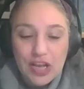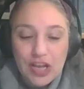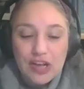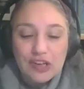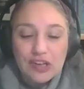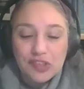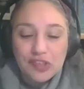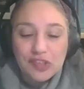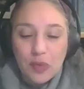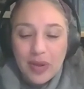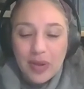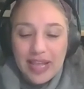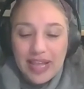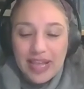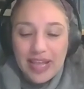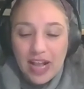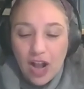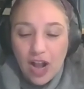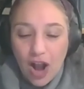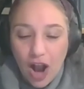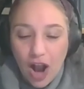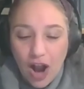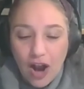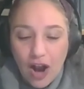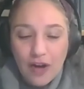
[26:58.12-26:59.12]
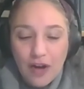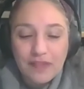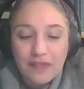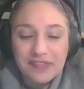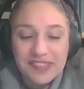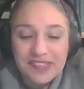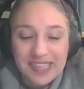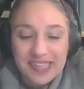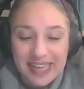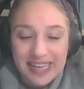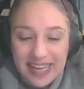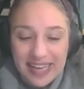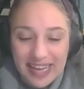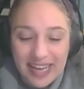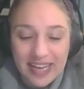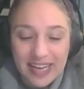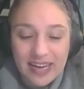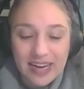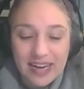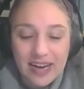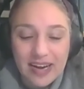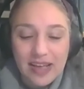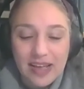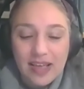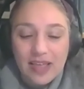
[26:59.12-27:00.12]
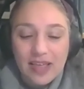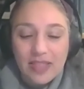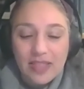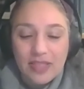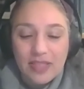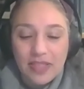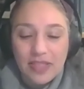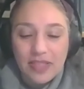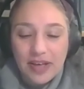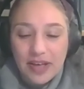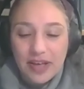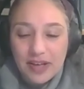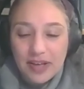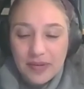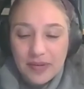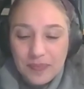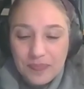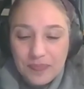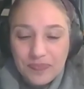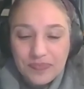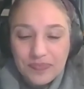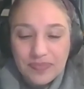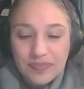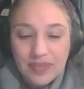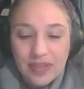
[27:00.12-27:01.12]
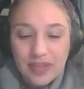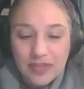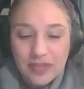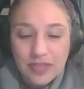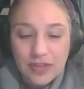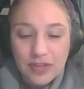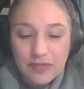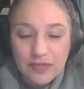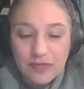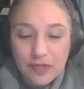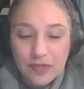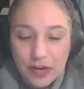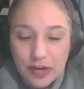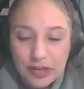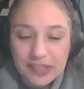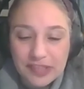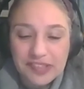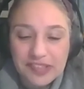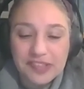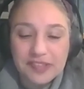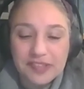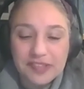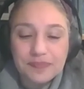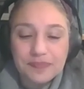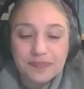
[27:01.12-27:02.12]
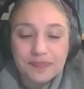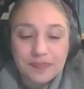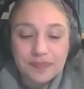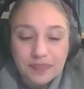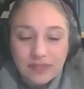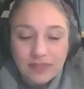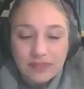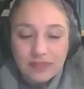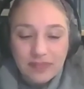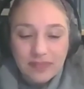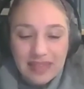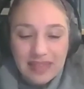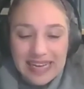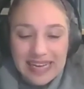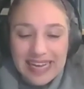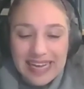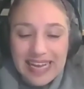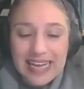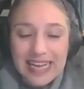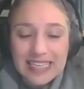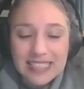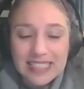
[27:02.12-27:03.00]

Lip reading: So he carves in the verse, Ki